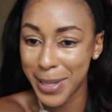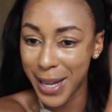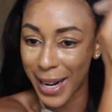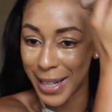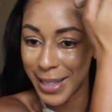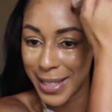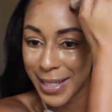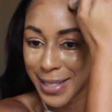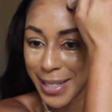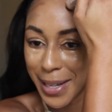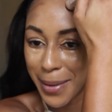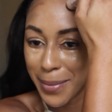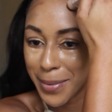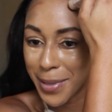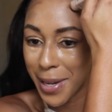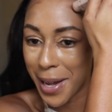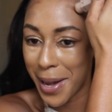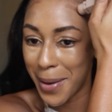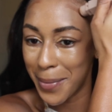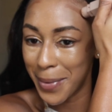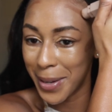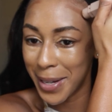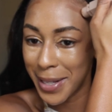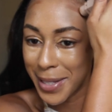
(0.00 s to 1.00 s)
but I'm sad at the same
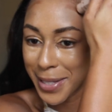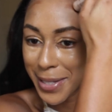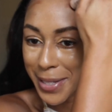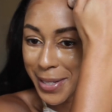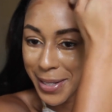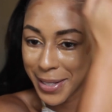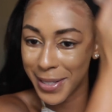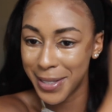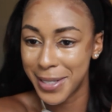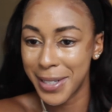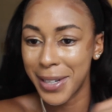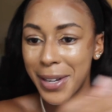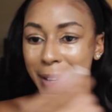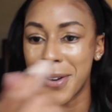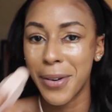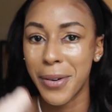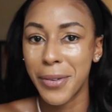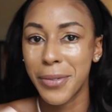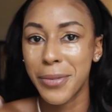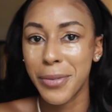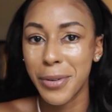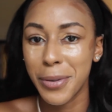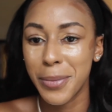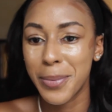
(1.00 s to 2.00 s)
time. Like, it's good to
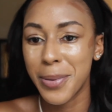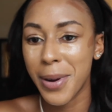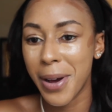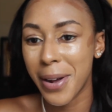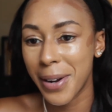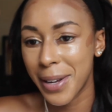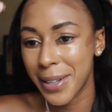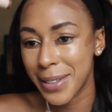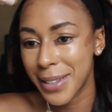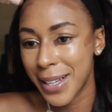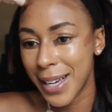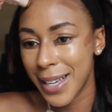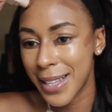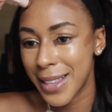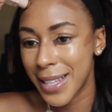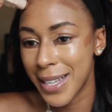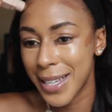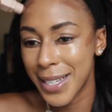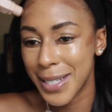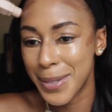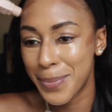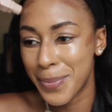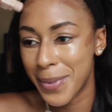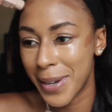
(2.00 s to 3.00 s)
go through a product
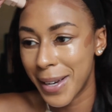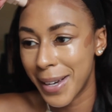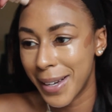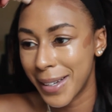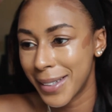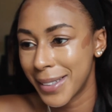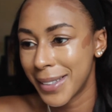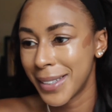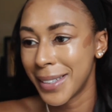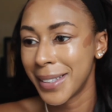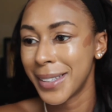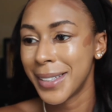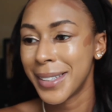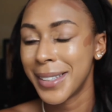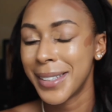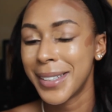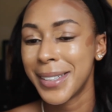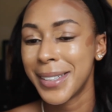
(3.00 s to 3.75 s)
like this, but